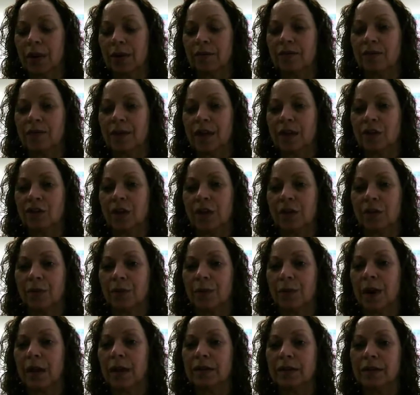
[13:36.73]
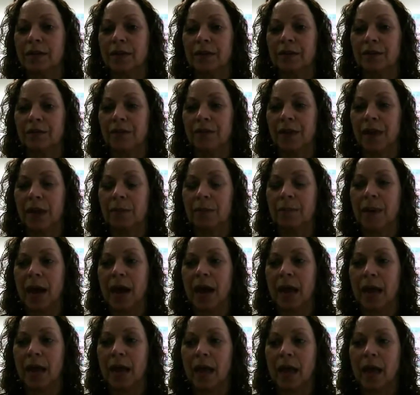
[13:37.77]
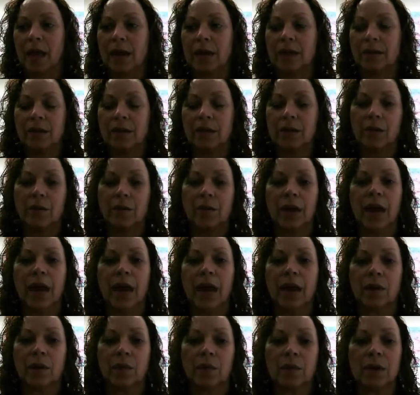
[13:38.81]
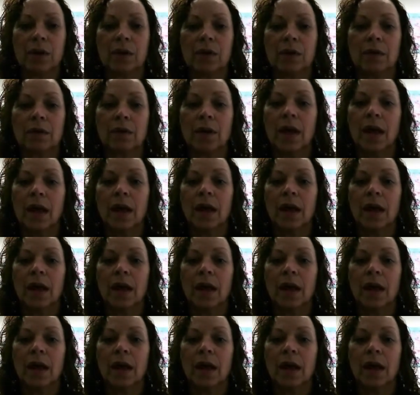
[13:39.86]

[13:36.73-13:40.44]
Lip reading: give each other positive feedback so that we had a real